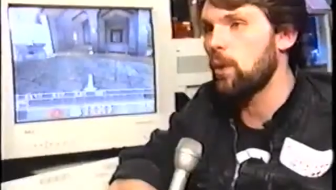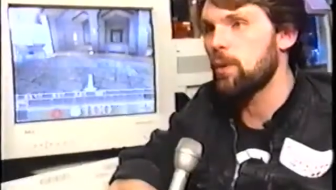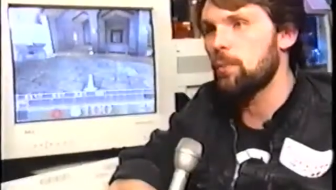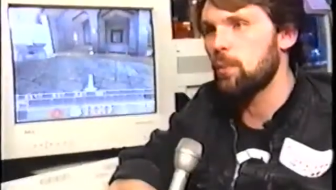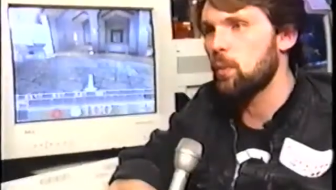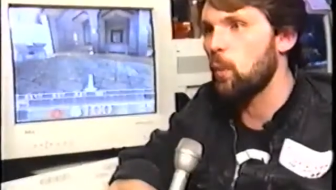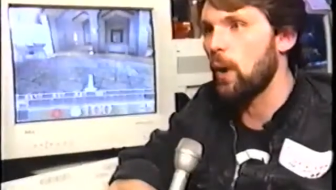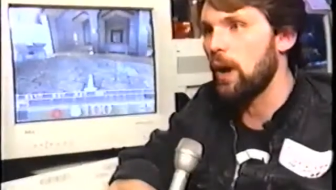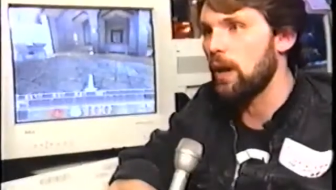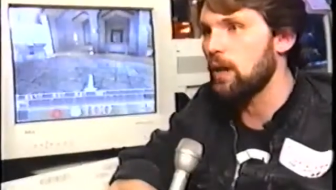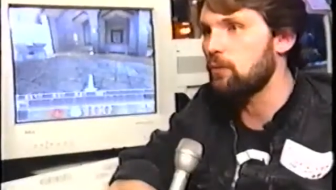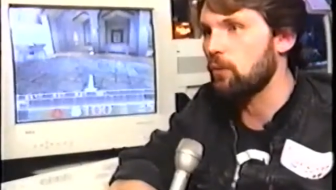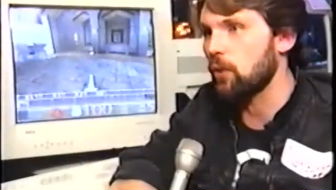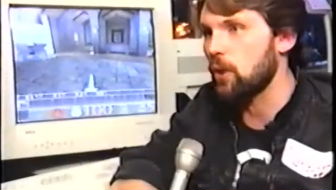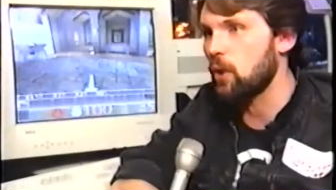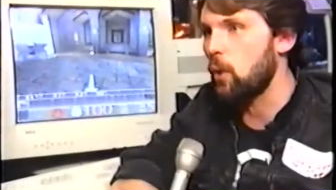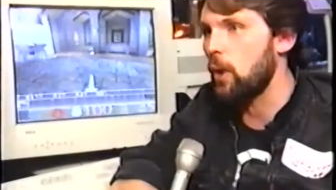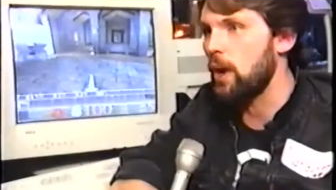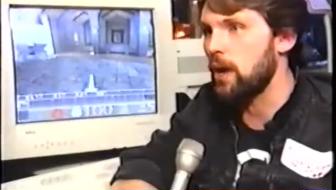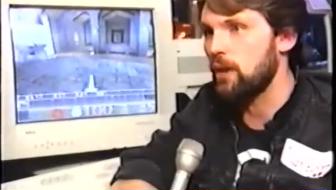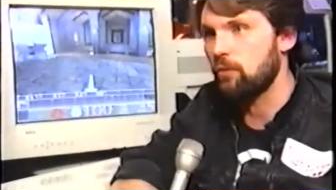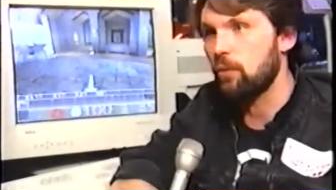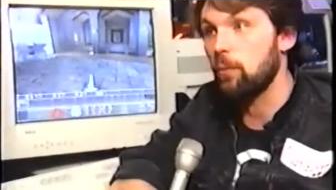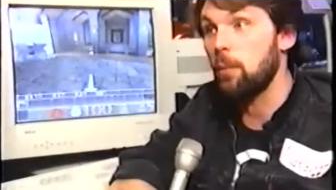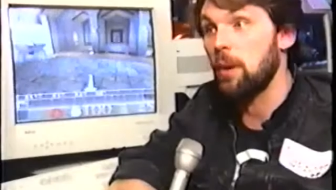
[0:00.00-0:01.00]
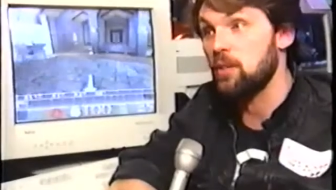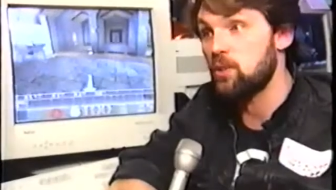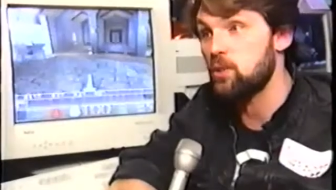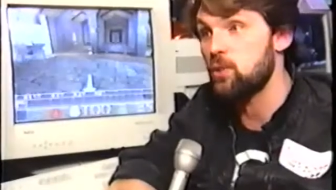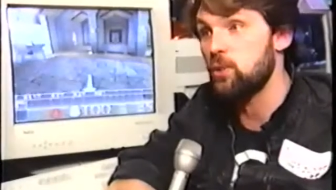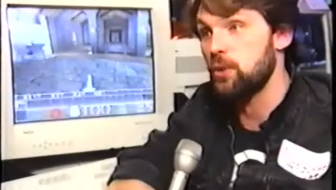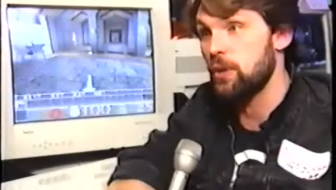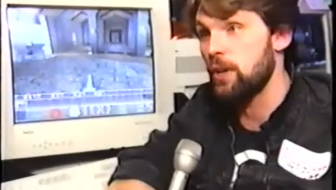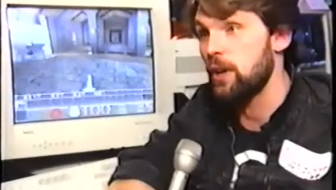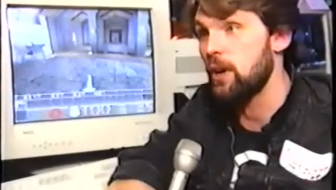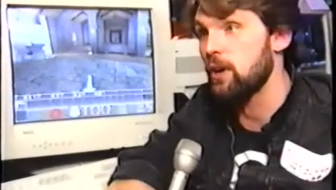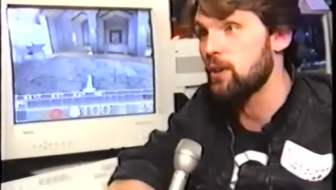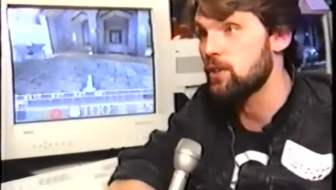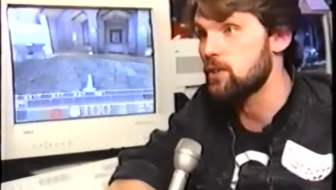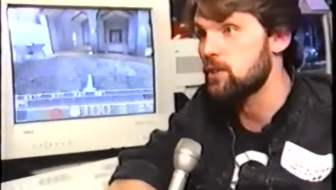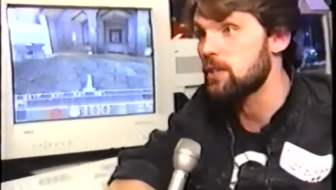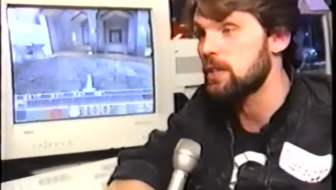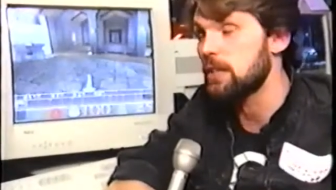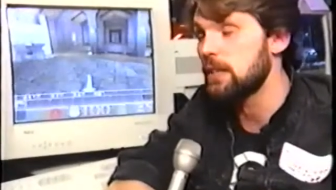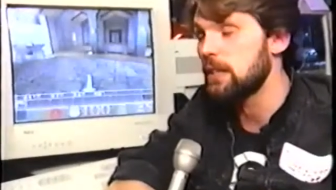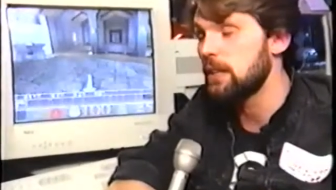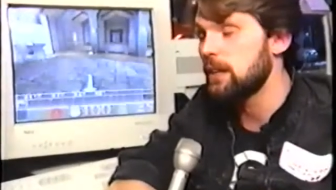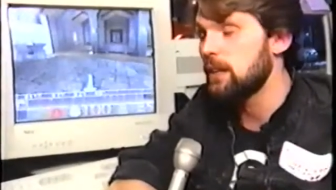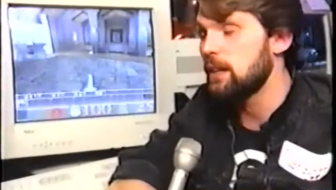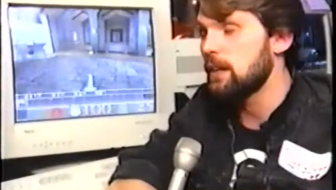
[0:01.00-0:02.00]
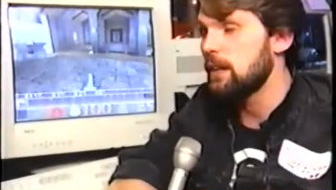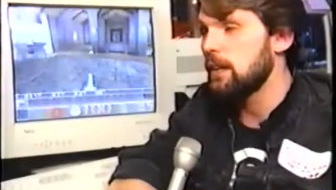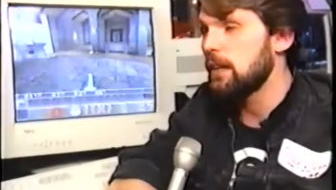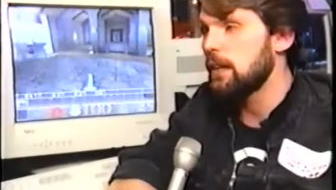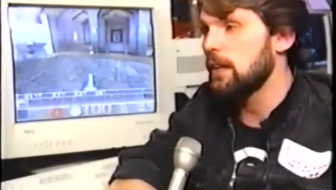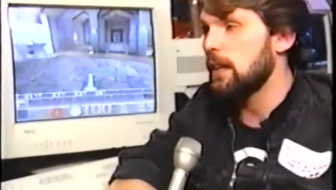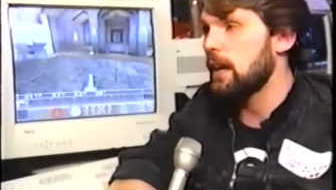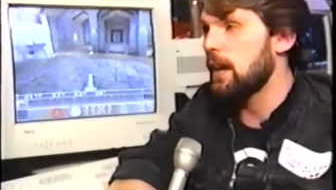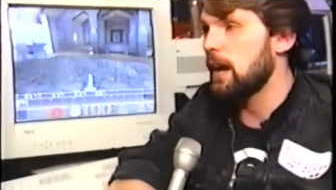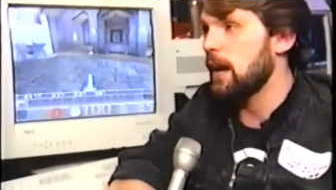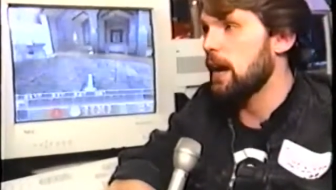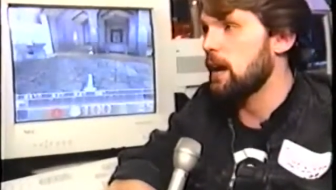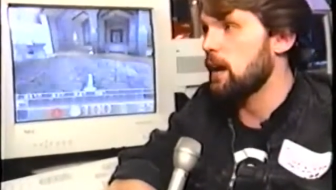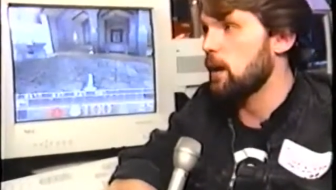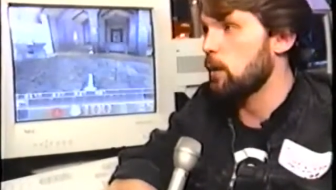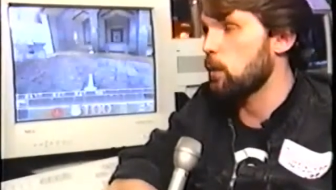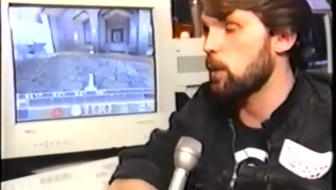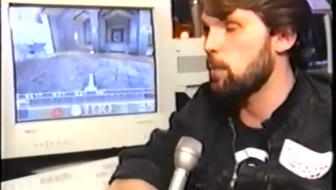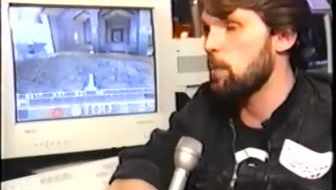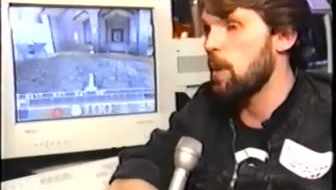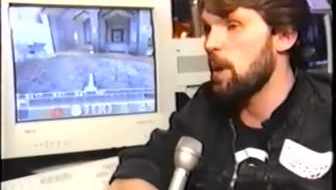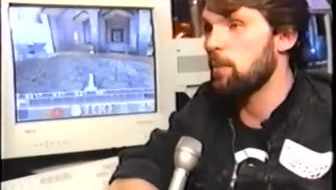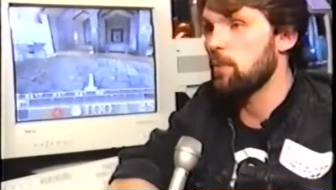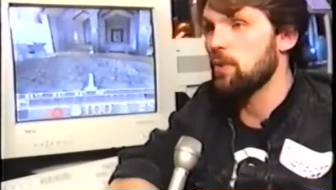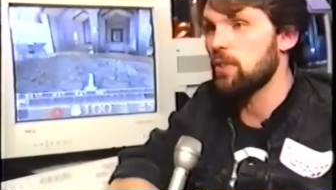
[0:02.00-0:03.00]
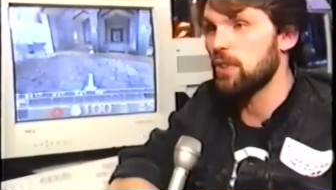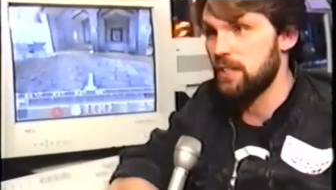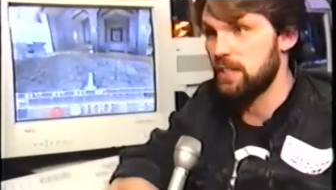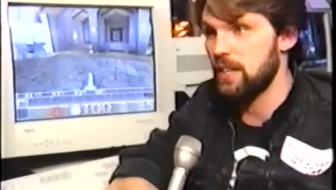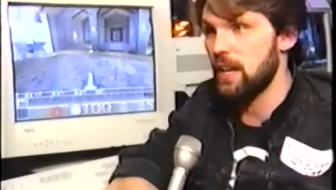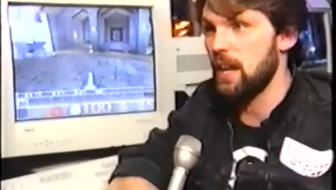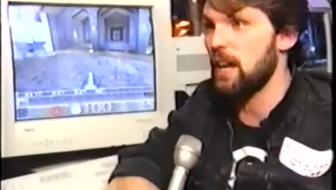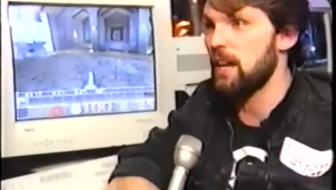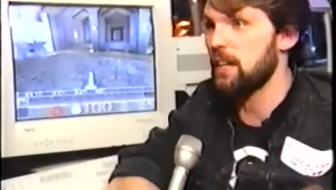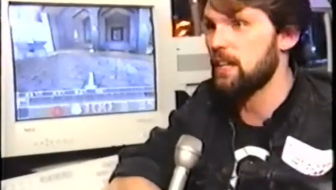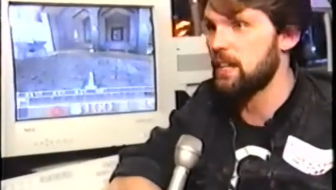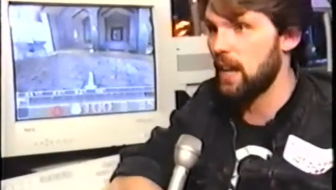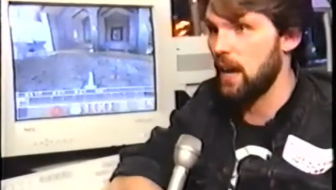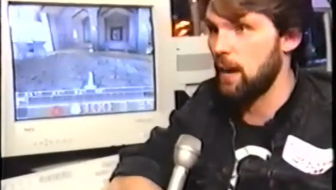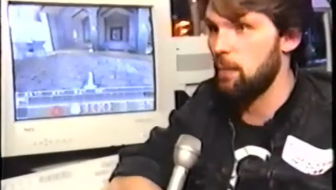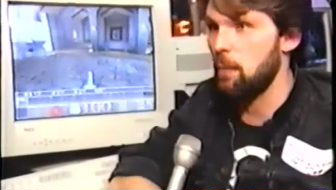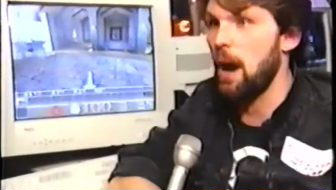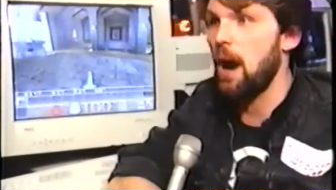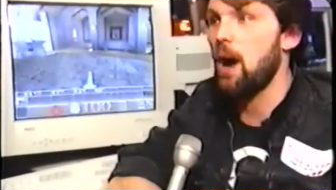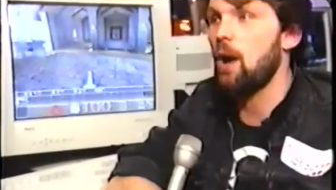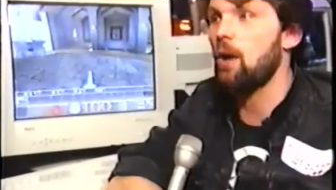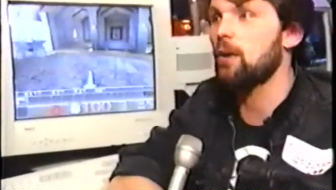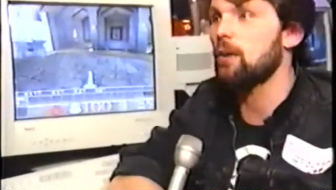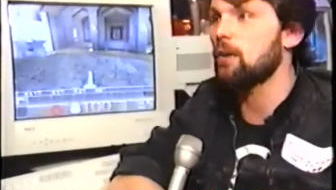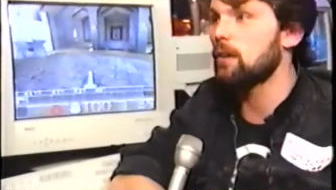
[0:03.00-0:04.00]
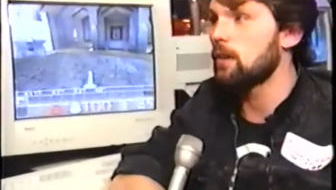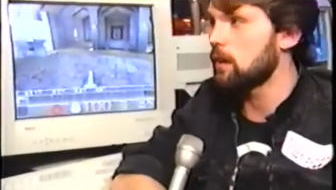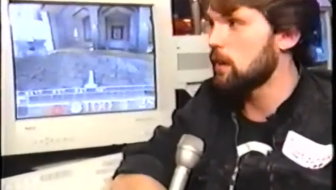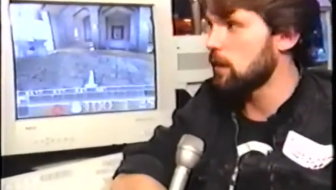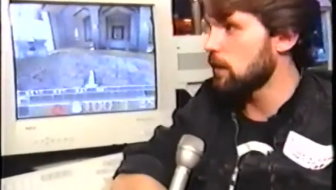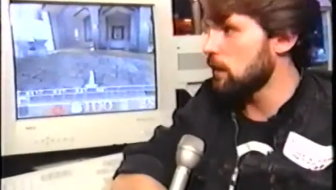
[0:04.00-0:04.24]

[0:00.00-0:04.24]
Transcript: We've been waiting for Quake for about two years, and I remember the day it came out,